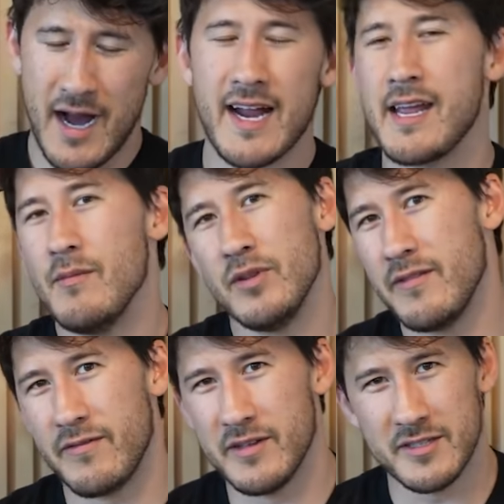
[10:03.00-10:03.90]
I can't
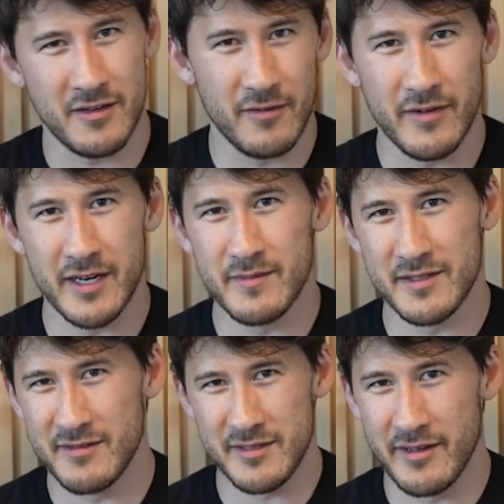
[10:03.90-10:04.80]
believe Flintstone
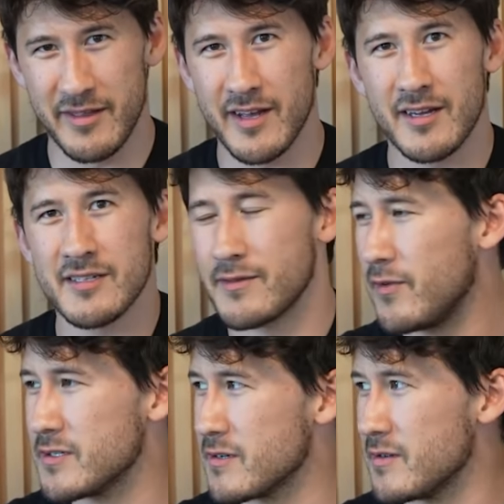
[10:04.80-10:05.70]
vitamins are still a thing, because
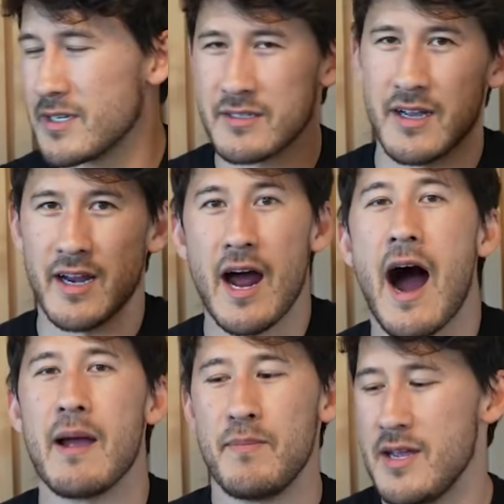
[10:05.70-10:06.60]
Flintstones is like an
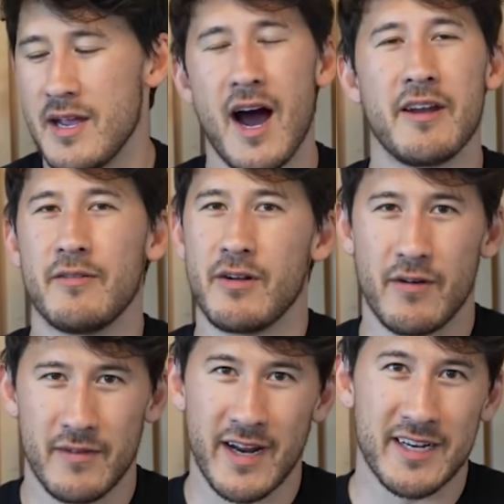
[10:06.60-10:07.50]
IP. I don't
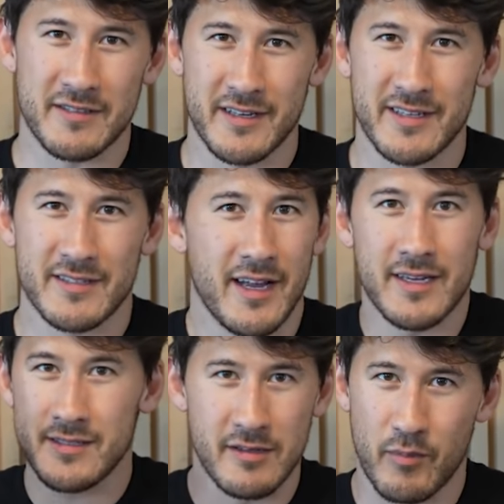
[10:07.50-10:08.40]
know if it actually is
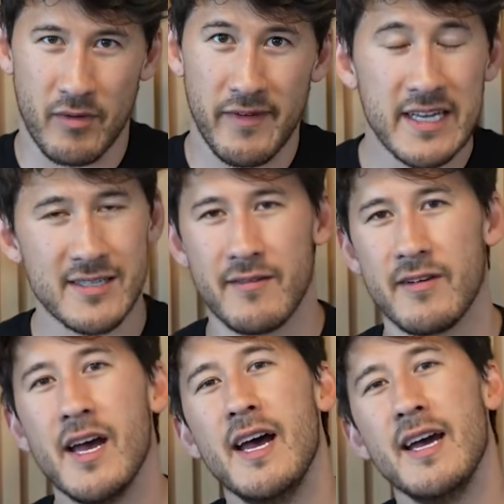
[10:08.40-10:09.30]
like still pervasive
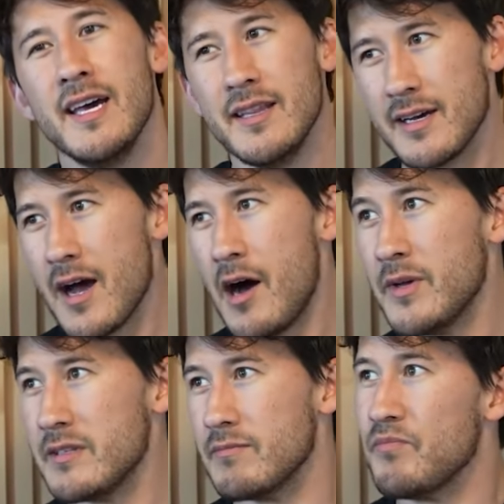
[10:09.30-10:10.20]
in the
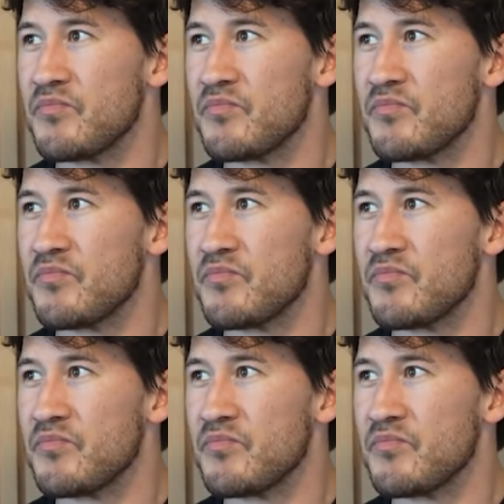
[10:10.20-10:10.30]
common